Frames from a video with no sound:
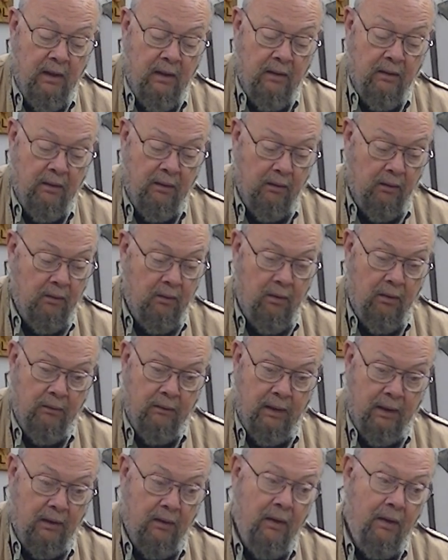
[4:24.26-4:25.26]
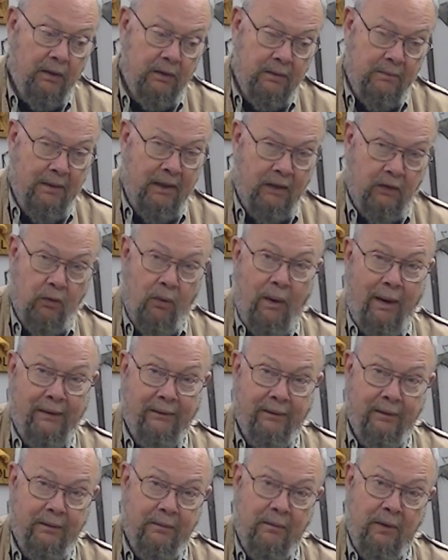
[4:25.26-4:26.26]
they cost about twice
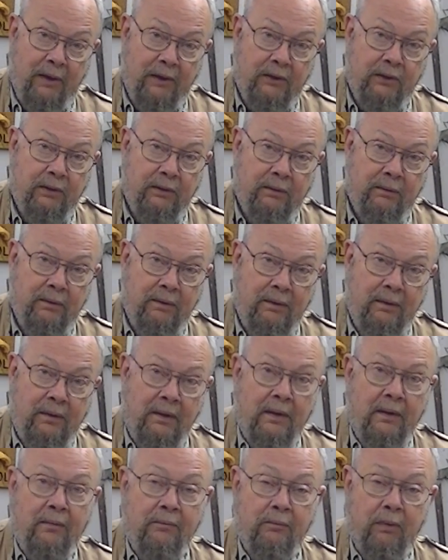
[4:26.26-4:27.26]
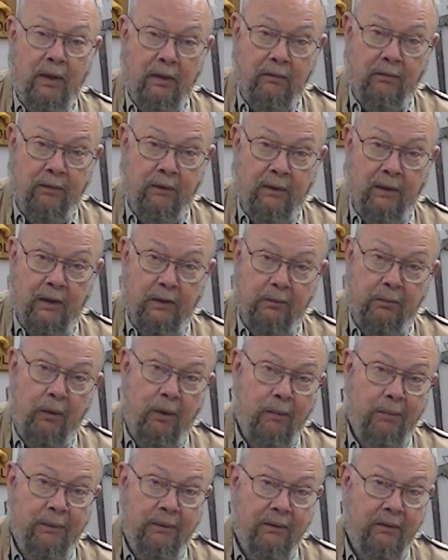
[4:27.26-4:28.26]
as much, but for this
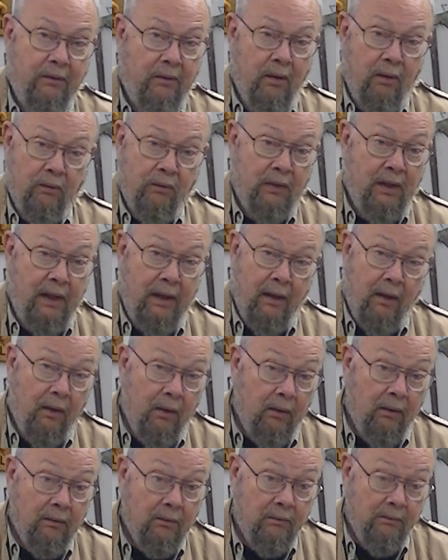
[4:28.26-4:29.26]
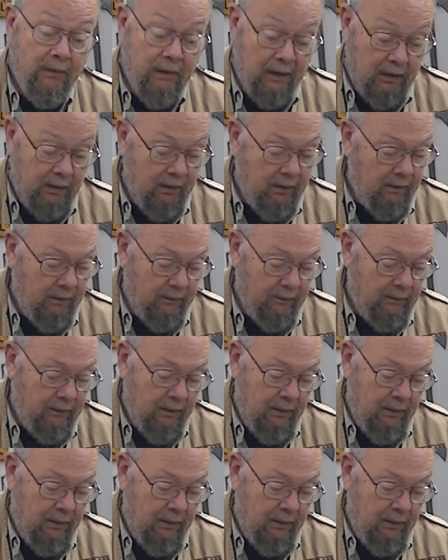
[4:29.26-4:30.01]
purpose you don't care because